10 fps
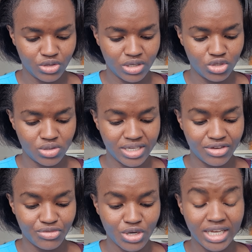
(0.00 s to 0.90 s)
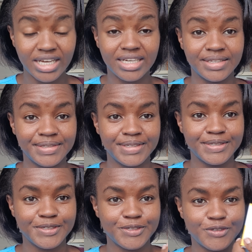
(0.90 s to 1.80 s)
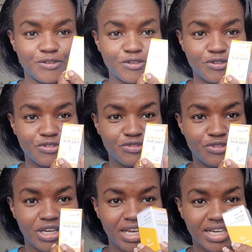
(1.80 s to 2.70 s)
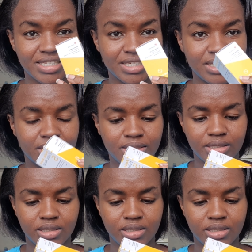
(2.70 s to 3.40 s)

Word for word: you need to take folic. So folic acid.